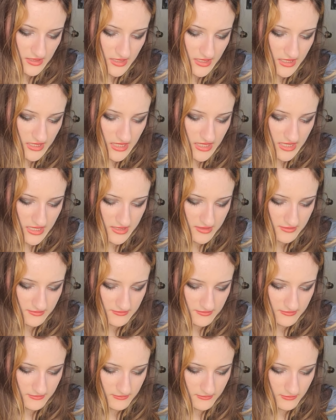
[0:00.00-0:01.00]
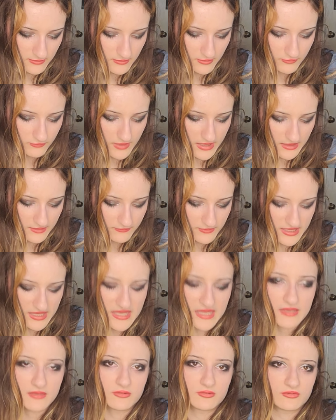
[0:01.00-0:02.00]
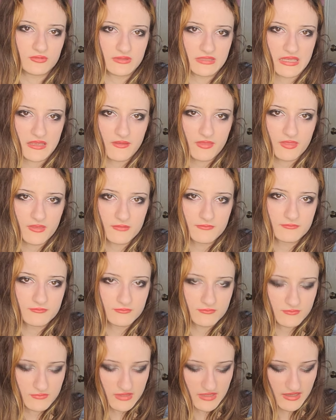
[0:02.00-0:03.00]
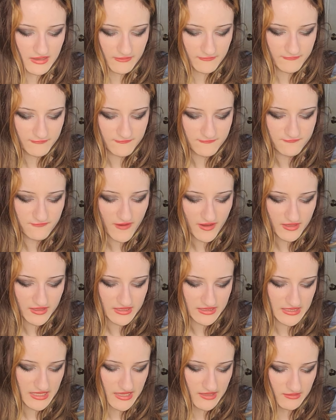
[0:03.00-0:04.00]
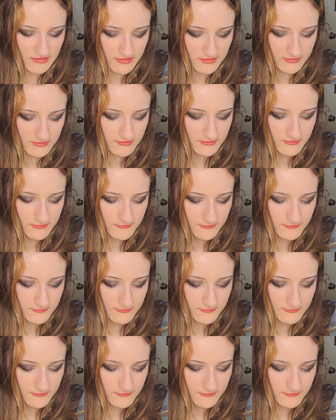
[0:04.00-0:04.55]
I hate the way we handle death. I fucking hate it.